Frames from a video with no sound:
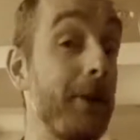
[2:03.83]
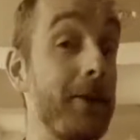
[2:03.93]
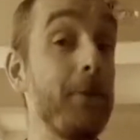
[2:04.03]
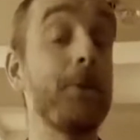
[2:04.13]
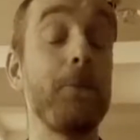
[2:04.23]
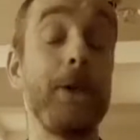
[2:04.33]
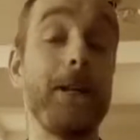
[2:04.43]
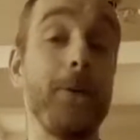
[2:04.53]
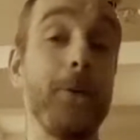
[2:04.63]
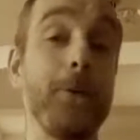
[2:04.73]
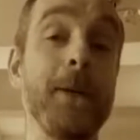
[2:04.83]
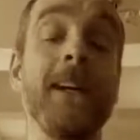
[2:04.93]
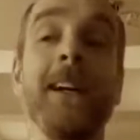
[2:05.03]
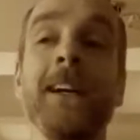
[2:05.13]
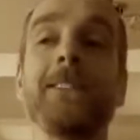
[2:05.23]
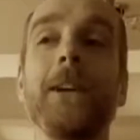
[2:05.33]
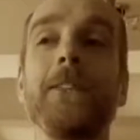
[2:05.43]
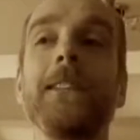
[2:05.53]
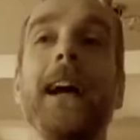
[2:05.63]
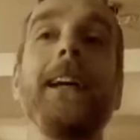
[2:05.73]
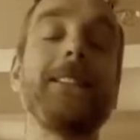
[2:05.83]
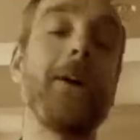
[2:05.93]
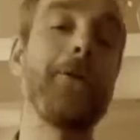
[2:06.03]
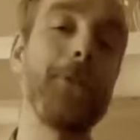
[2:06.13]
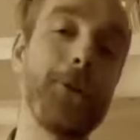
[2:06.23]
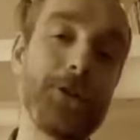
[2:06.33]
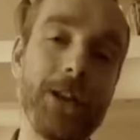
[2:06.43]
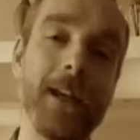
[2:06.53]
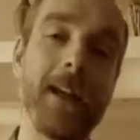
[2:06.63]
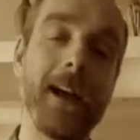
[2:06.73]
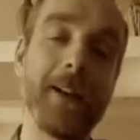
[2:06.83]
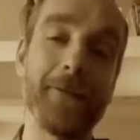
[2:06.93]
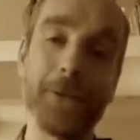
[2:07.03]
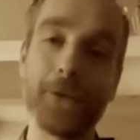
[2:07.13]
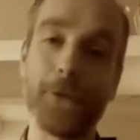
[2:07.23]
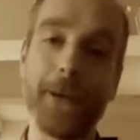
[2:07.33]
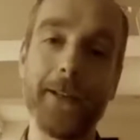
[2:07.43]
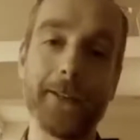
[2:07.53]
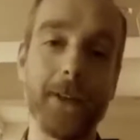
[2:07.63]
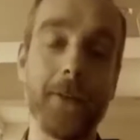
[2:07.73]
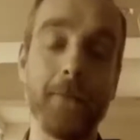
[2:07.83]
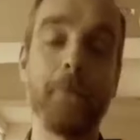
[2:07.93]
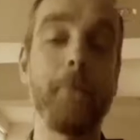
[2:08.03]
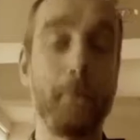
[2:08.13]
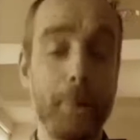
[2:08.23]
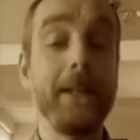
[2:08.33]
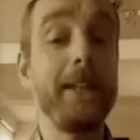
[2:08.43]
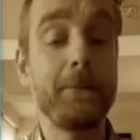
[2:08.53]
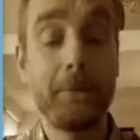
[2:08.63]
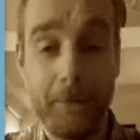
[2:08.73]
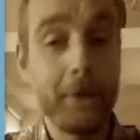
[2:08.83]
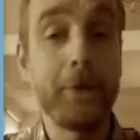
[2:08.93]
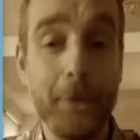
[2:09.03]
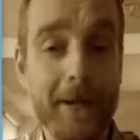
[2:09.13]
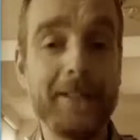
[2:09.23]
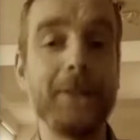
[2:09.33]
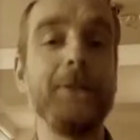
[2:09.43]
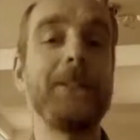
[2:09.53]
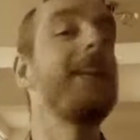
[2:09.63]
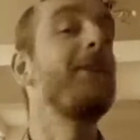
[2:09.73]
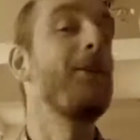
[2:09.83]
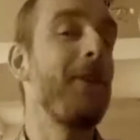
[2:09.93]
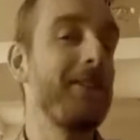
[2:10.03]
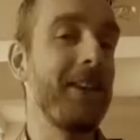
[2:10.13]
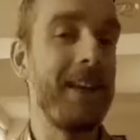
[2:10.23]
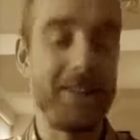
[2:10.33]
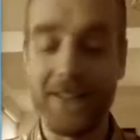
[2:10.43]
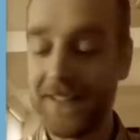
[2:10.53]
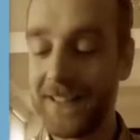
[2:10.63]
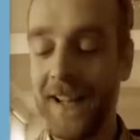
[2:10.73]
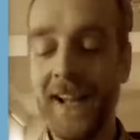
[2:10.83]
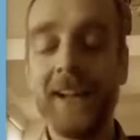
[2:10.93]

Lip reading: which I think was pretty cool. So today is our first year anniversary, so please feel free to send congratulations.